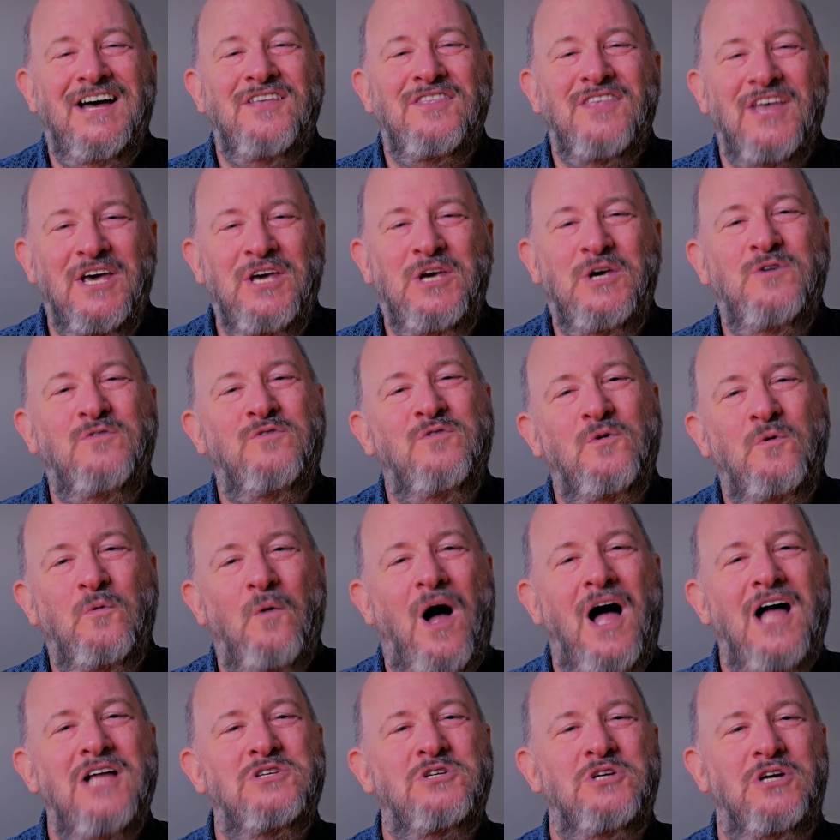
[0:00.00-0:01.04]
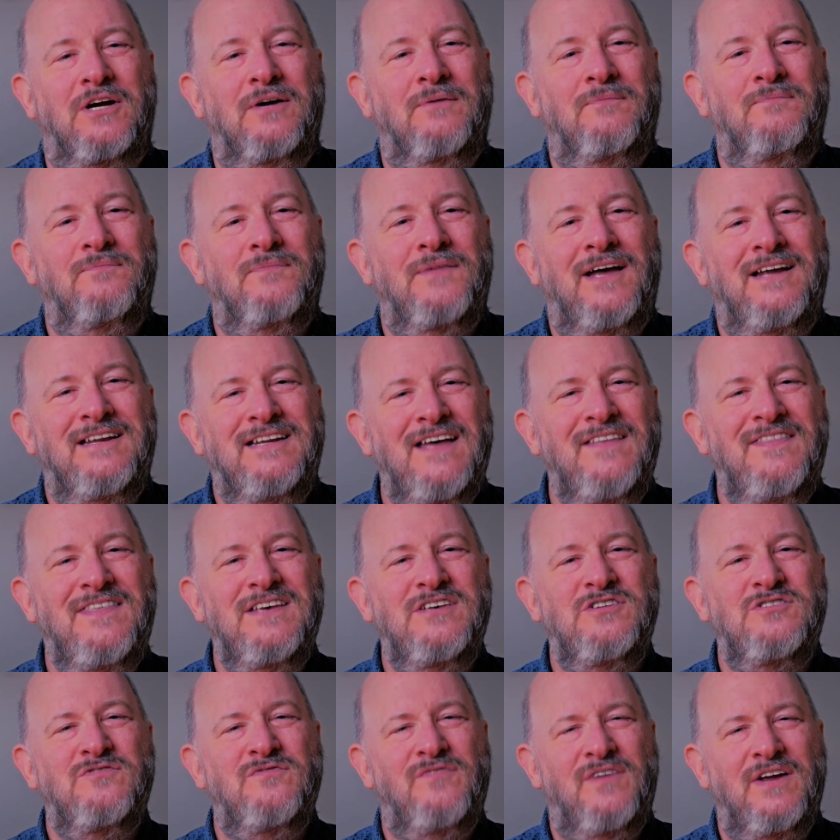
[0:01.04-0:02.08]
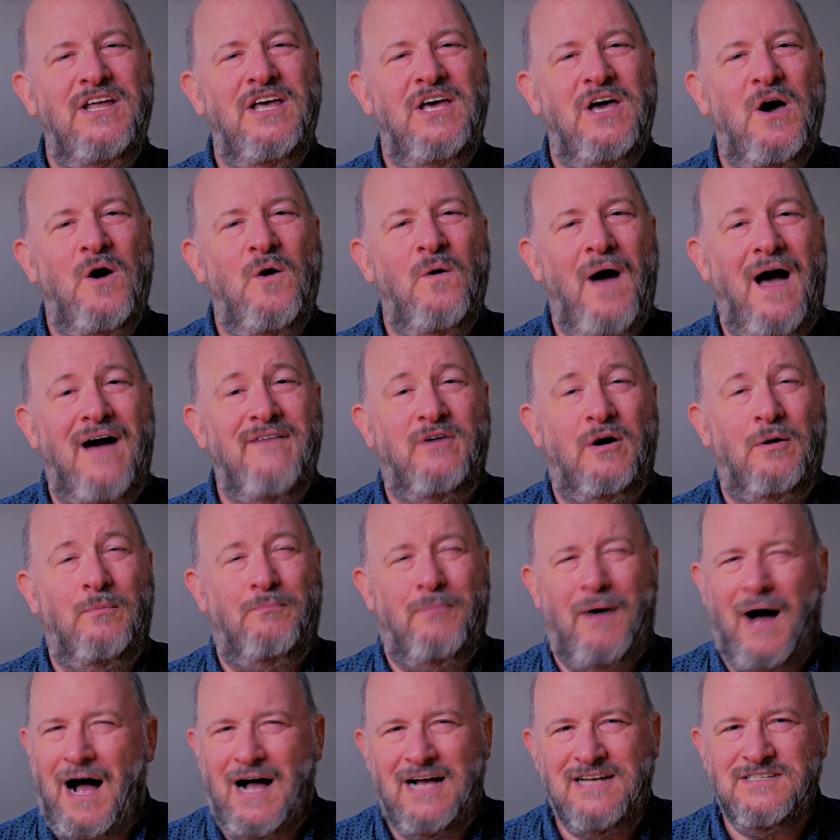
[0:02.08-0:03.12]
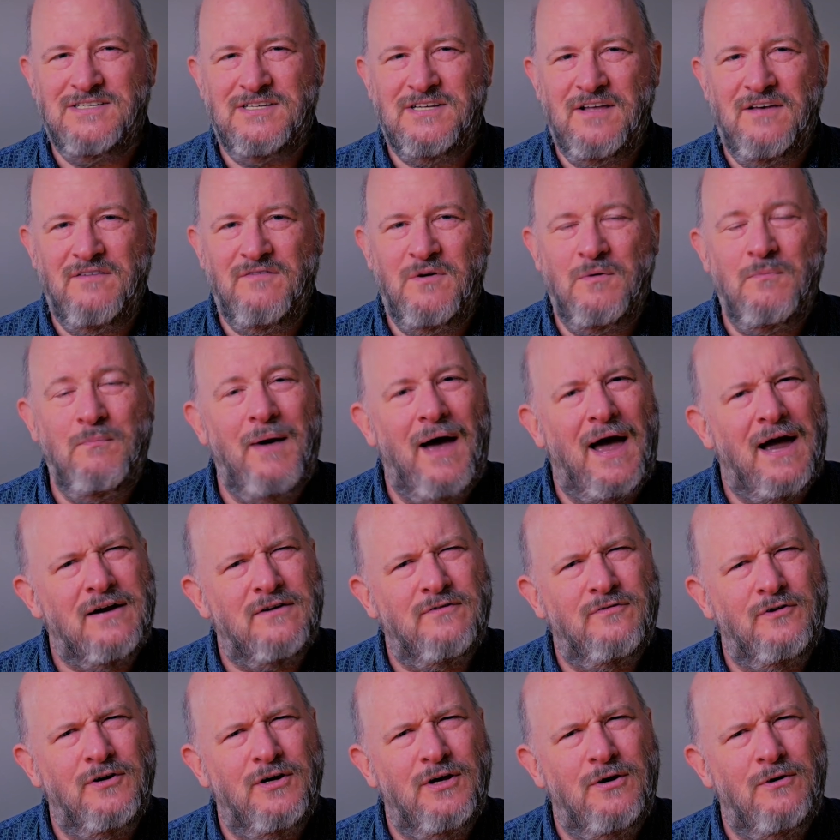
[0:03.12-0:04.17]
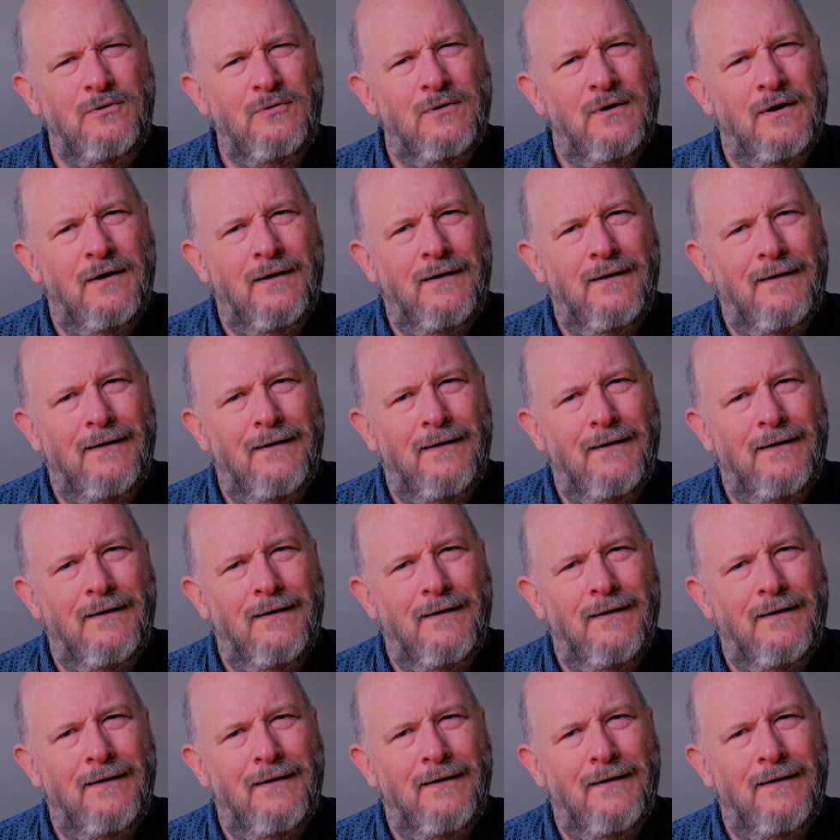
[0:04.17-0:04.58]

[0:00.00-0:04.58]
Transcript: Thank you for watching. Did this video have a positive impact for you?